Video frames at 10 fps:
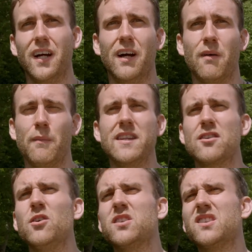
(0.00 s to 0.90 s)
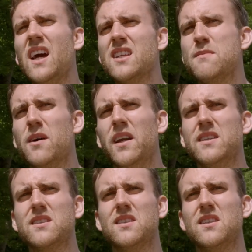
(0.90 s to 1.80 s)
Uh, I mean, this whole set, to be
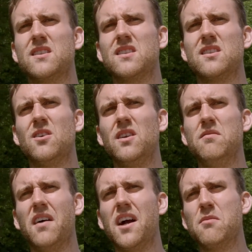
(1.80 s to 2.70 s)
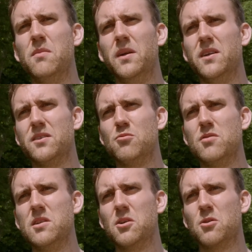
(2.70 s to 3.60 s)
honest, this this whole environment has a
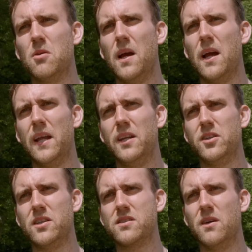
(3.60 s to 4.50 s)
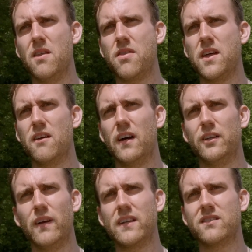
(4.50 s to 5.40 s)
real great energy to it. Thea, our
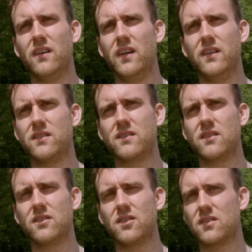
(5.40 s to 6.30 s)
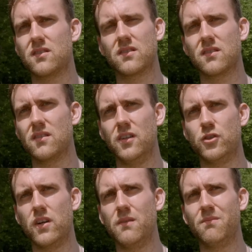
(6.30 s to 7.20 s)
director, is just a
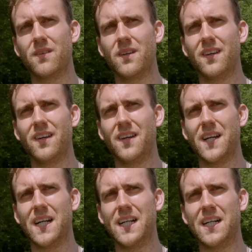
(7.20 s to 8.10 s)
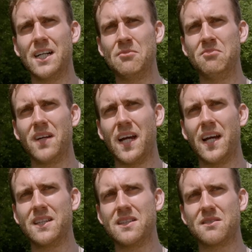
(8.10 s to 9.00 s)
dream. Um,
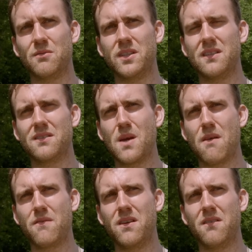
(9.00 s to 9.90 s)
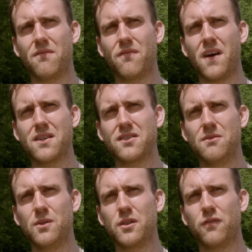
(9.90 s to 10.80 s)
and we seem to be having far
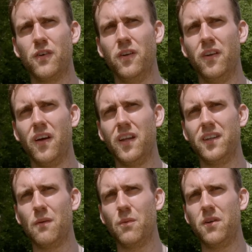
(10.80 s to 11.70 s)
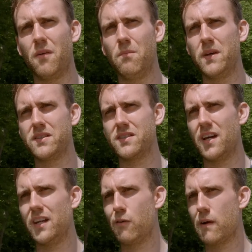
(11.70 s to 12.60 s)
too much fun, and yet we're not missing
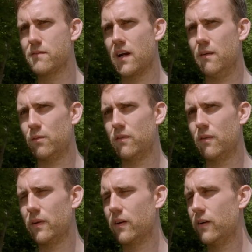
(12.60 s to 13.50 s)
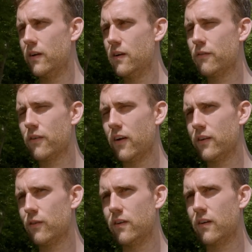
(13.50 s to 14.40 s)
any wrap times. We've not been going over. I
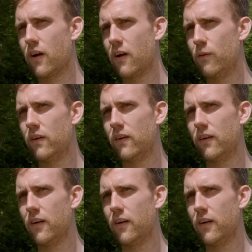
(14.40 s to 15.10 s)
don't really know how we're